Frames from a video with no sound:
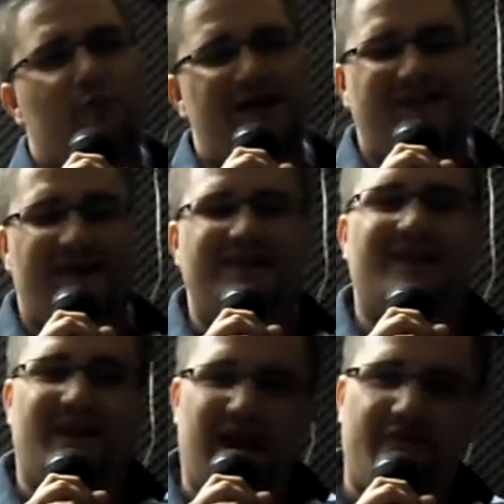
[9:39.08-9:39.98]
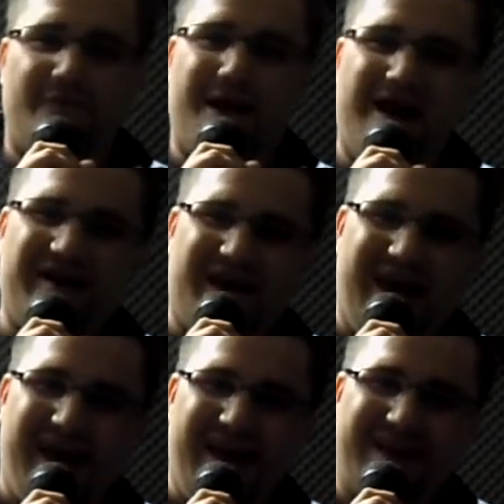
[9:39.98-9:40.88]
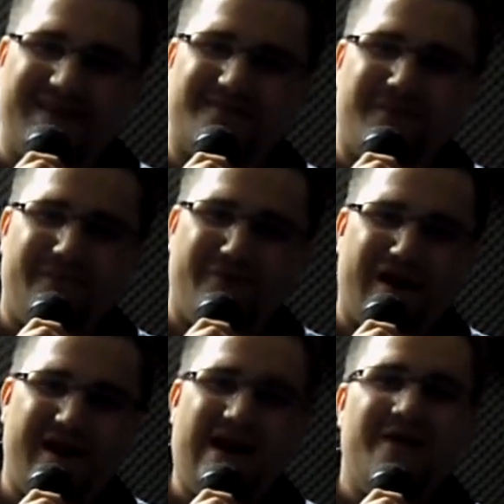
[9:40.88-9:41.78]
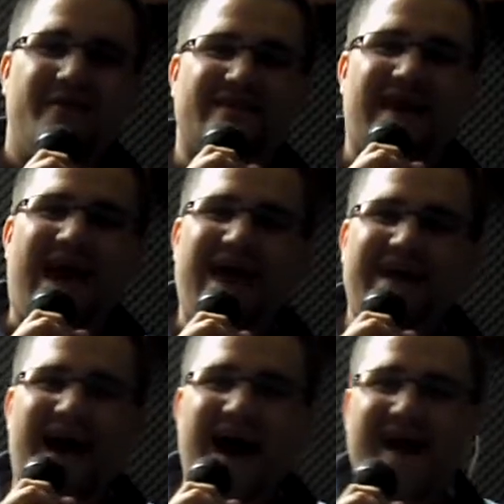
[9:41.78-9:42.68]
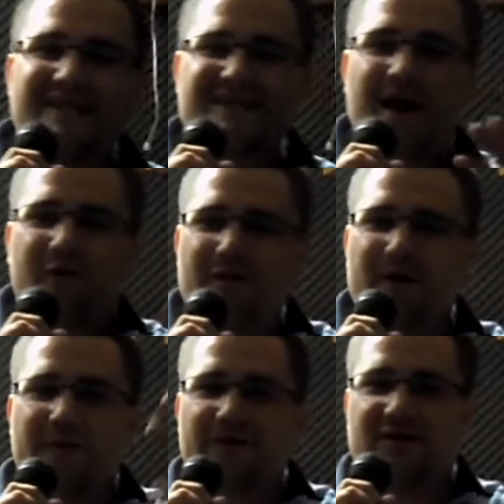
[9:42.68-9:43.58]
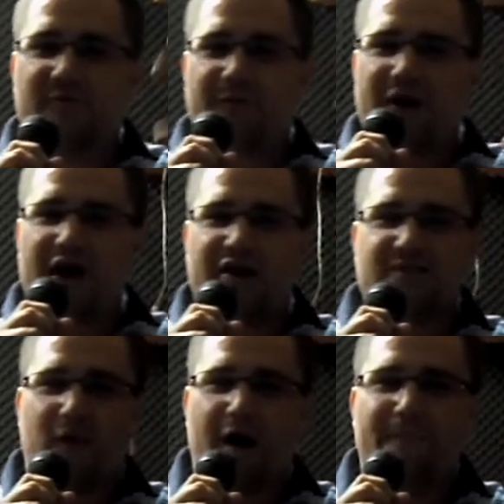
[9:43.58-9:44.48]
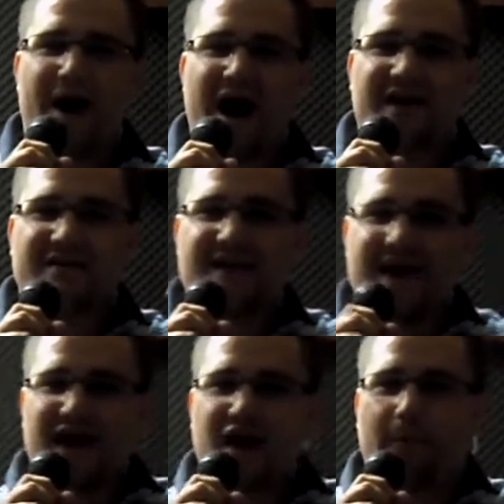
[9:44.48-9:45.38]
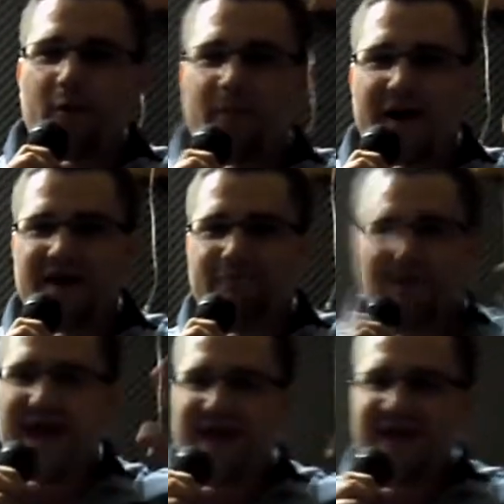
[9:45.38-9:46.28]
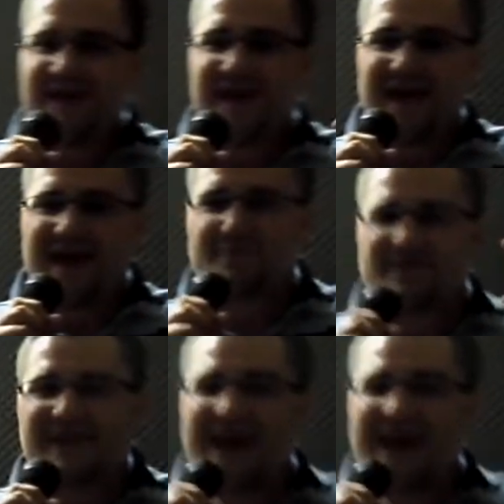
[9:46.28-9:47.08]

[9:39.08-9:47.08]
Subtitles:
we did to the Native Americans. Remember? We said, hey guys, we brought our smallpox and our bubonic plague, and we said,